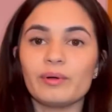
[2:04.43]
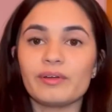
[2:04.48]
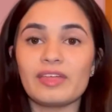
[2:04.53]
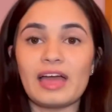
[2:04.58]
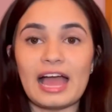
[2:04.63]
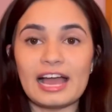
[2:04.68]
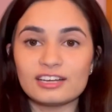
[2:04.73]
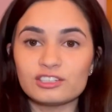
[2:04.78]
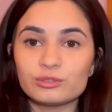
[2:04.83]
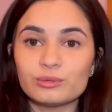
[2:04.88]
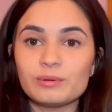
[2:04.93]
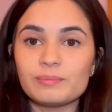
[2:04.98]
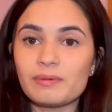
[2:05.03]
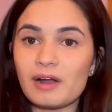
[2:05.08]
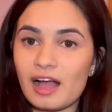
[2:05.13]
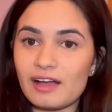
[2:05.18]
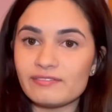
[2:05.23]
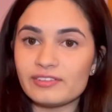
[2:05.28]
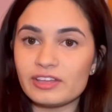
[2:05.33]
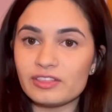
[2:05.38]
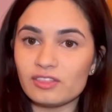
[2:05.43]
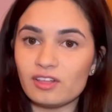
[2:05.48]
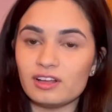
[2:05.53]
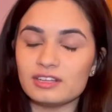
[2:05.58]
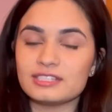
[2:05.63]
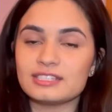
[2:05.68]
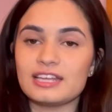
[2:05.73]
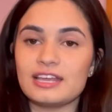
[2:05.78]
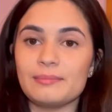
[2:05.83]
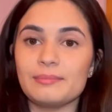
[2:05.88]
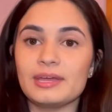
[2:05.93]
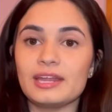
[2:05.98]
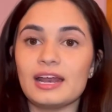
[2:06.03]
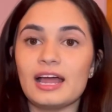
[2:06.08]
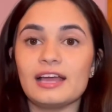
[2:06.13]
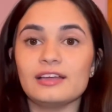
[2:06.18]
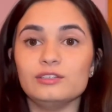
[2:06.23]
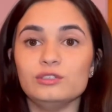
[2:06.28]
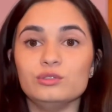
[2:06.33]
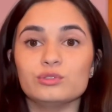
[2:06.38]
the actual profit and loss statement, I
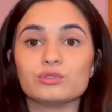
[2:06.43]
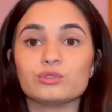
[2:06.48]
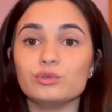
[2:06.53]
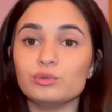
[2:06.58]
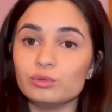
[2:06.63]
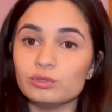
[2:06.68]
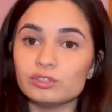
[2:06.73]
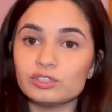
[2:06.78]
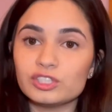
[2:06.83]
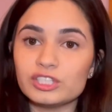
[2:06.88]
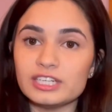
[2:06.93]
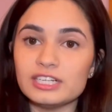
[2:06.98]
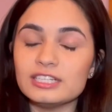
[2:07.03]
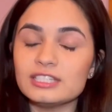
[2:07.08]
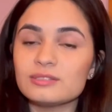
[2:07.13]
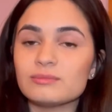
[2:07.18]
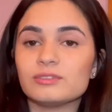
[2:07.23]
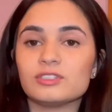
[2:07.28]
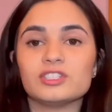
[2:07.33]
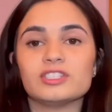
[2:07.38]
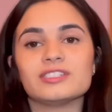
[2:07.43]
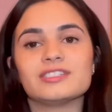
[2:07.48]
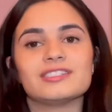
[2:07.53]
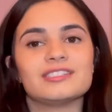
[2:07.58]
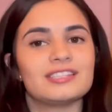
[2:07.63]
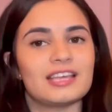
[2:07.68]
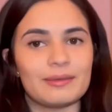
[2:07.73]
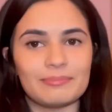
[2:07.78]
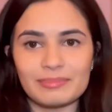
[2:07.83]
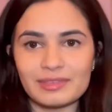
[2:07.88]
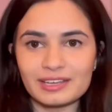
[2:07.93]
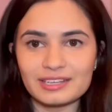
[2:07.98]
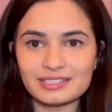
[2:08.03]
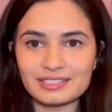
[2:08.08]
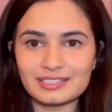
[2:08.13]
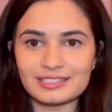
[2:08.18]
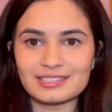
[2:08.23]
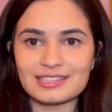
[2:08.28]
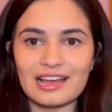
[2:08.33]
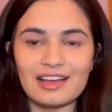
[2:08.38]
use Google Sheets, which is the same thing as
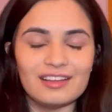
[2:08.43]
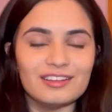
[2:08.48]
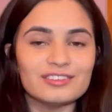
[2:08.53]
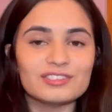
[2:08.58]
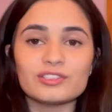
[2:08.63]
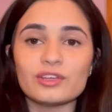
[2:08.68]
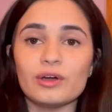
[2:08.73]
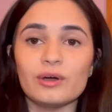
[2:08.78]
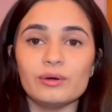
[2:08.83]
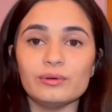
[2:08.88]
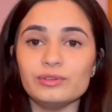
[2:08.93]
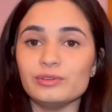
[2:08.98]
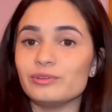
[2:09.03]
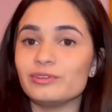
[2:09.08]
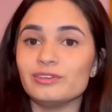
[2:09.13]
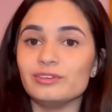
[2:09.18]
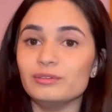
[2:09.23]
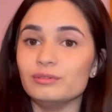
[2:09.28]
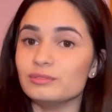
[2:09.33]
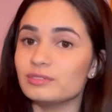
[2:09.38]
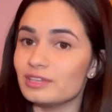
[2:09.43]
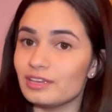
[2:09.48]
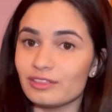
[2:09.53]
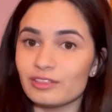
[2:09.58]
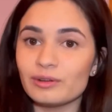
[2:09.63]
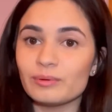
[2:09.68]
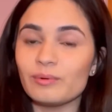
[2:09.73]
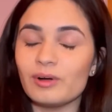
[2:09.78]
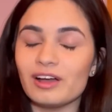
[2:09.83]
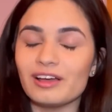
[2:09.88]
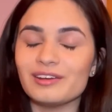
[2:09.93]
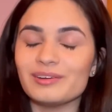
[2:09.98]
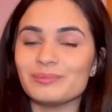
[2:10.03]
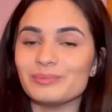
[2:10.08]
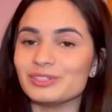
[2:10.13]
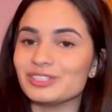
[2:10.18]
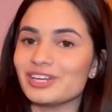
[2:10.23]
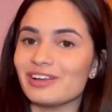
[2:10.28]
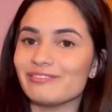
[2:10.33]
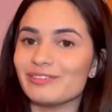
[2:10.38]
Excel, so you can use either one,
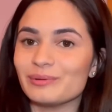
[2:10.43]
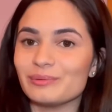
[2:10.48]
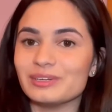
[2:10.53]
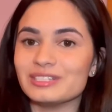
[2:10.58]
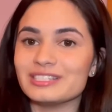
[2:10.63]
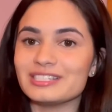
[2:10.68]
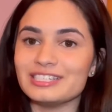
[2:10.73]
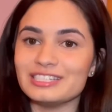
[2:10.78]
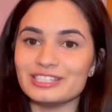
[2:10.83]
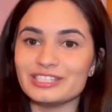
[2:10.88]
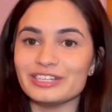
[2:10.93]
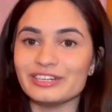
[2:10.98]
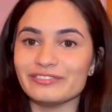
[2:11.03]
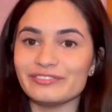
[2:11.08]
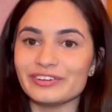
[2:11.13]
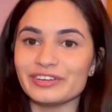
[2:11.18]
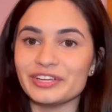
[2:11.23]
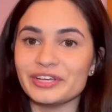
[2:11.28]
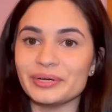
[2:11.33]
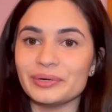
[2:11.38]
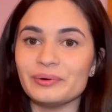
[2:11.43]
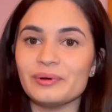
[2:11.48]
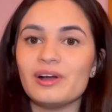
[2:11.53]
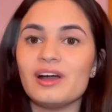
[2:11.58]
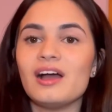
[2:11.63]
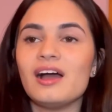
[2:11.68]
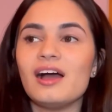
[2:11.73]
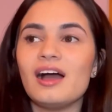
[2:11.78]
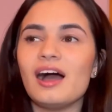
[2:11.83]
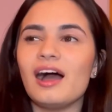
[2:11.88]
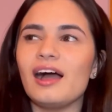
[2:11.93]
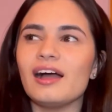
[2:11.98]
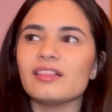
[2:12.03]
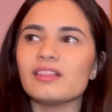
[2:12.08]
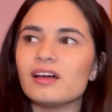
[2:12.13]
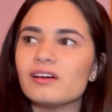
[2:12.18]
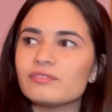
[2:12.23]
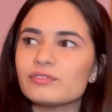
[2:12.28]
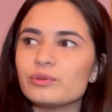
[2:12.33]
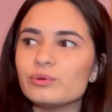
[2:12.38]
whichever one's easier for you. I
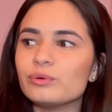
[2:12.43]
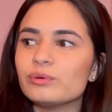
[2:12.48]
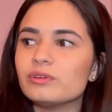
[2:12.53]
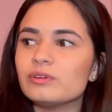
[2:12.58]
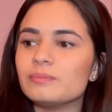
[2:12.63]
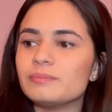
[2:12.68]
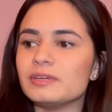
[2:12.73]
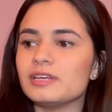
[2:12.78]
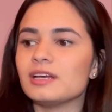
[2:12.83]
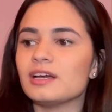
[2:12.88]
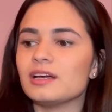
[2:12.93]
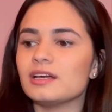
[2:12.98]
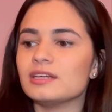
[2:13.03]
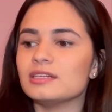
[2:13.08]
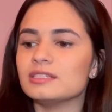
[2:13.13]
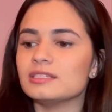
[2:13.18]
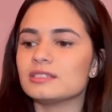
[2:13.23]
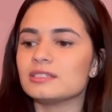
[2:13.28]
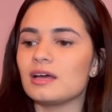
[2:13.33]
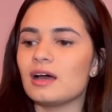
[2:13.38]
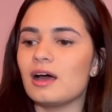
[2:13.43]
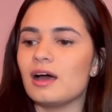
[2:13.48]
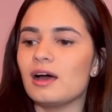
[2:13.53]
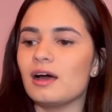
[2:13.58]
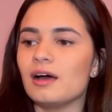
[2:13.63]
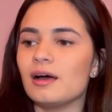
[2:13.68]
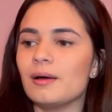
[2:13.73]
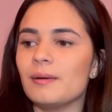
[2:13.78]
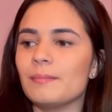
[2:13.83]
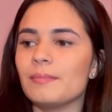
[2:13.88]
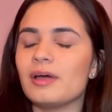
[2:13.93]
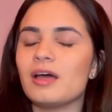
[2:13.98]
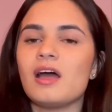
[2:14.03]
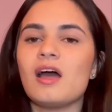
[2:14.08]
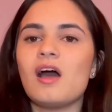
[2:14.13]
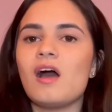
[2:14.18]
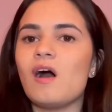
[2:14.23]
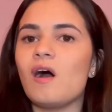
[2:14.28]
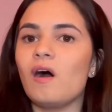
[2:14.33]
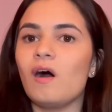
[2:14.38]
love Google because
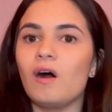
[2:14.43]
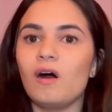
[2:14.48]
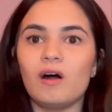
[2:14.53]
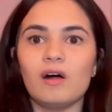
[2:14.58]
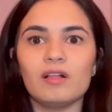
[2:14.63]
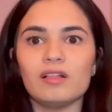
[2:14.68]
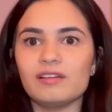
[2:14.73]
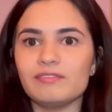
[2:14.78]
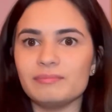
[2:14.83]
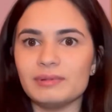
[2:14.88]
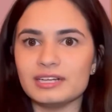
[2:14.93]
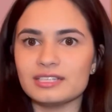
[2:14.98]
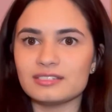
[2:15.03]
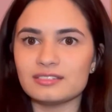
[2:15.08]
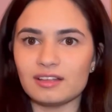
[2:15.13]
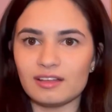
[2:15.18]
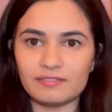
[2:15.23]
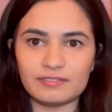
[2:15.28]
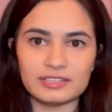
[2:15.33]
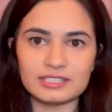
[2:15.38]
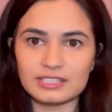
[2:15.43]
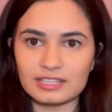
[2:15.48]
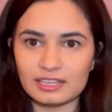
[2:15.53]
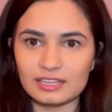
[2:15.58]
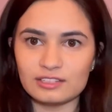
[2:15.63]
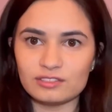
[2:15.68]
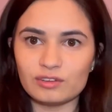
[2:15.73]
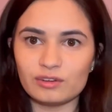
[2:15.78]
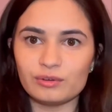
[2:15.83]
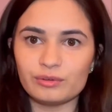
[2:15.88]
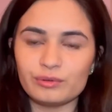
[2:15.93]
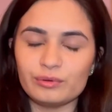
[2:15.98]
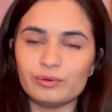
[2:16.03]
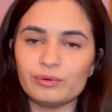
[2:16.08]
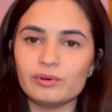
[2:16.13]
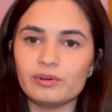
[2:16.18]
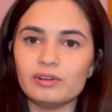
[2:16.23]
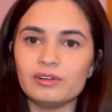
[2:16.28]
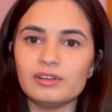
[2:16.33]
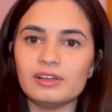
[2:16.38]
all of my stuff is linked on
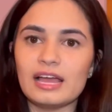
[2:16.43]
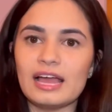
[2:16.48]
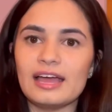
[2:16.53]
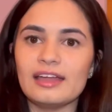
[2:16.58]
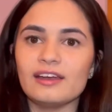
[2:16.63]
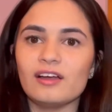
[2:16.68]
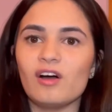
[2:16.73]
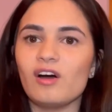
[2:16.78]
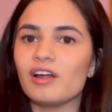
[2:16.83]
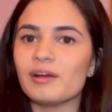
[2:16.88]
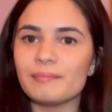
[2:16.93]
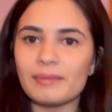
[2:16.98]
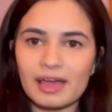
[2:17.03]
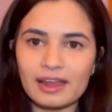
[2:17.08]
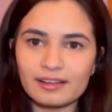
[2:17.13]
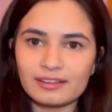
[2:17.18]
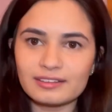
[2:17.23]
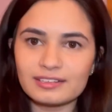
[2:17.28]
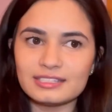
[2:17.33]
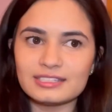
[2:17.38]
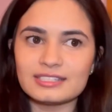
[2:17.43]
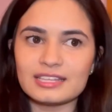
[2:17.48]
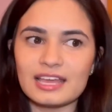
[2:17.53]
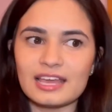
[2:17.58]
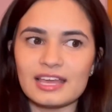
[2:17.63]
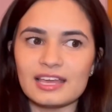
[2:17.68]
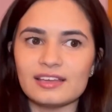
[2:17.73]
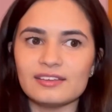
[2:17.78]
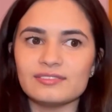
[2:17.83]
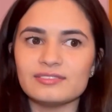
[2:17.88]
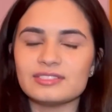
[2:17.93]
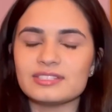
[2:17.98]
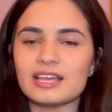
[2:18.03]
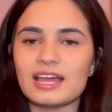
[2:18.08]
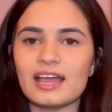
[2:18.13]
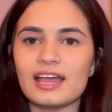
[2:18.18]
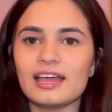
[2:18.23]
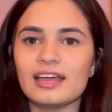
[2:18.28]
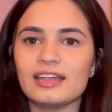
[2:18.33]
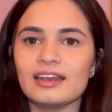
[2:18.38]
Google and it automatically saves,
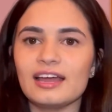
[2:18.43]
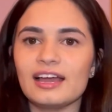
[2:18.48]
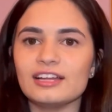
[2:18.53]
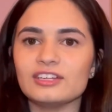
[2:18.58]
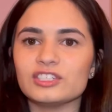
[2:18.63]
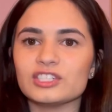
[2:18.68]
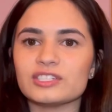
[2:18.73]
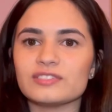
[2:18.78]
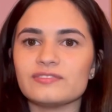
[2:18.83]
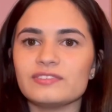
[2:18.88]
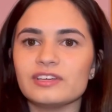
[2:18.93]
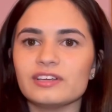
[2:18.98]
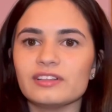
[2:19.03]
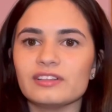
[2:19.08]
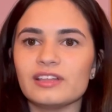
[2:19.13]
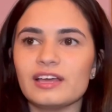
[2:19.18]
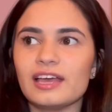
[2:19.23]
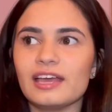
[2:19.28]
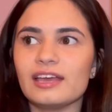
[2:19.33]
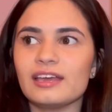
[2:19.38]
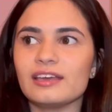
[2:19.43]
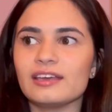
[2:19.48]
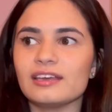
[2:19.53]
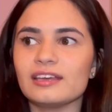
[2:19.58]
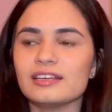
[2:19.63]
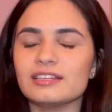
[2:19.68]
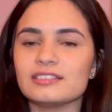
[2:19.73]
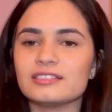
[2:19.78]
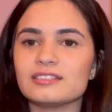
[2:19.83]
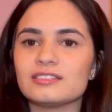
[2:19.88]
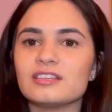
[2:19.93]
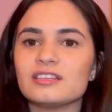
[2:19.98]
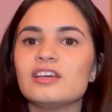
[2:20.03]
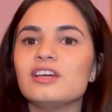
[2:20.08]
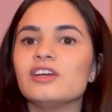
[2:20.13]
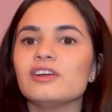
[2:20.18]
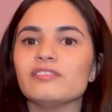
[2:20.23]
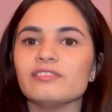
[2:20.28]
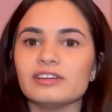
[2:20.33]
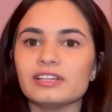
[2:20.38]
and I just feel like it's
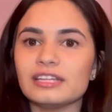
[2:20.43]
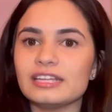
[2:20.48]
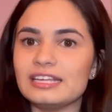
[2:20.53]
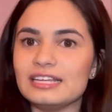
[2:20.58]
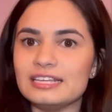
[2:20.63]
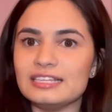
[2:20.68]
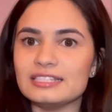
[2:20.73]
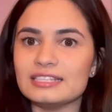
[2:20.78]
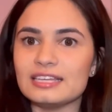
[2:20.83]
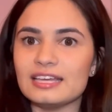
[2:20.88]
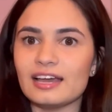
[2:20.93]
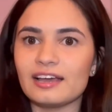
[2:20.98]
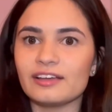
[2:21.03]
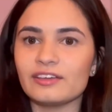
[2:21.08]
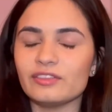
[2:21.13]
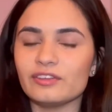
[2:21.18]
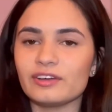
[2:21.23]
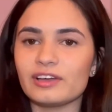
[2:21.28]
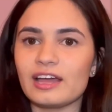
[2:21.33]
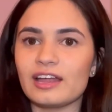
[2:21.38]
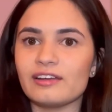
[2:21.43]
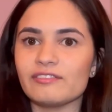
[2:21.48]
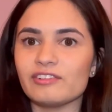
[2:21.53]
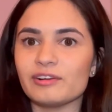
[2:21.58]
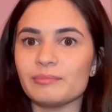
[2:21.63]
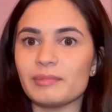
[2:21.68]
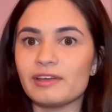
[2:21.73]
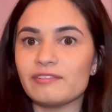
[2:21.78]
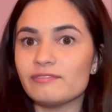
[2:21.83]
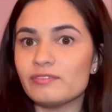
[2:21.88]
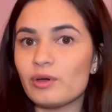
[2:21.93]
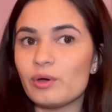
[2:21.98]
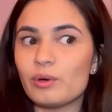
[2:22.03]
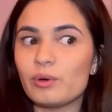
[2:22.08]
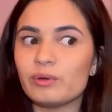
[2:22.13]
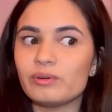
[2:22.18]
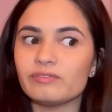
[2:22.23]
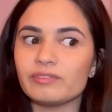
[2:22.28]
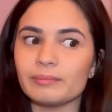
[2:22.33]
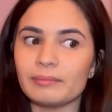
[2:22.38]
really easy. I can look at it from my
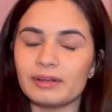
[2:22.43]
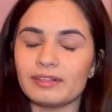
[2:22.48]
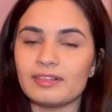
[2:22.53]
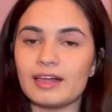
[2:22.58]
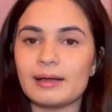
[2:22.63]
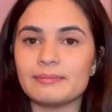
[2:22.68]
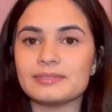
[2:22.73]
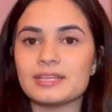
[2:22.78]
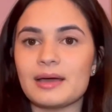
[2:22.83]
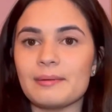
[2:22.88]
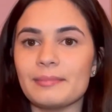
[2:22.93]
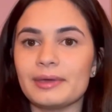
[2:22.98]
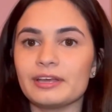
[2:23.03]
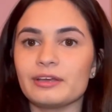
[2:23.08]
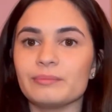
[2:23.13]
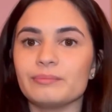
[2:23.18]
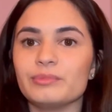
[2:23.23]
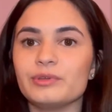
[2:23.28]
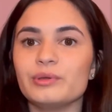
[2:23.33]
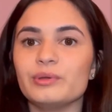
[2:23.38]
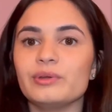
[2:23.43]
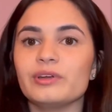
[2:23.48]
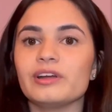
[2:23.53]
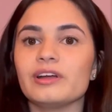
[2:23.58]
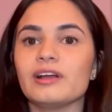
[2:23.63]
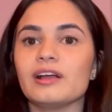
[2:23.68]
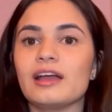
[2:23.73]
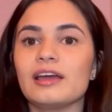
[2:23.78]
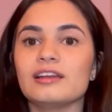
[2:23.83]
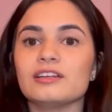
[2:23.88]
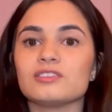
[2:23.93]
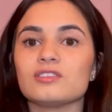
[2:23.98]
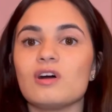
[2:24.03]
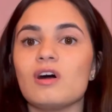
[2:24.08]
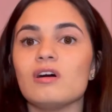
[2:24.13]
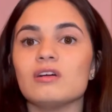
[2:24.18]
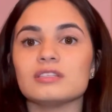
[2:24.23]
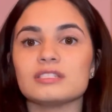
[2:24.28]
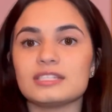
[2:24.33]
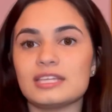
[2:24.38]
phone, from my laptop, my computer, and it's
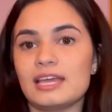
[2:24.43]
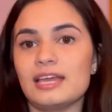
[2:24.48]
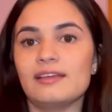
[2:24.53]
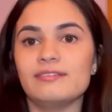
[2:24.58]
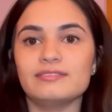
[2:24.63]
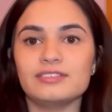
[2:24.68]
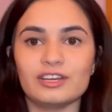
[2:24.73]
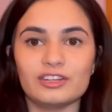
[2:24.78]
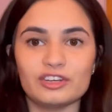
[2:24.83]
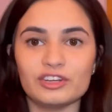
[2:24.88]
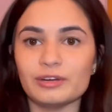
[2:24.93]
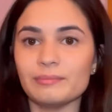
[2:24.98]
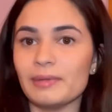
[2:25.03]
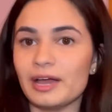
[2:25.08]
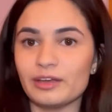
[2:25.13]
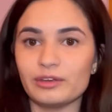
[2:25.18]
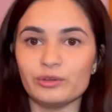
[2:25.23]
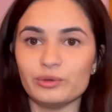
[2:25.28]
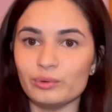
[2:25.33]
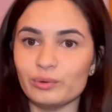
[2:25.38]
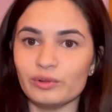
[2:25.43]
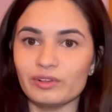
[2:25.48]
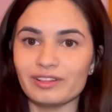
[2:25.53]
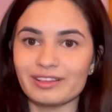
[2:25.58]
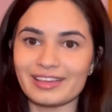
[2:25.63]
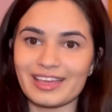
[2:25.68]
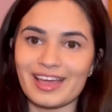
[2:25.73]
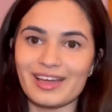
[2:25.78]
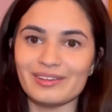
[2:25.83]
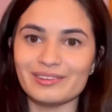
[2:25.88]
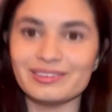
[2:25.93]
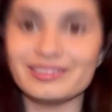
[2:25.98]
all saved under my Google account.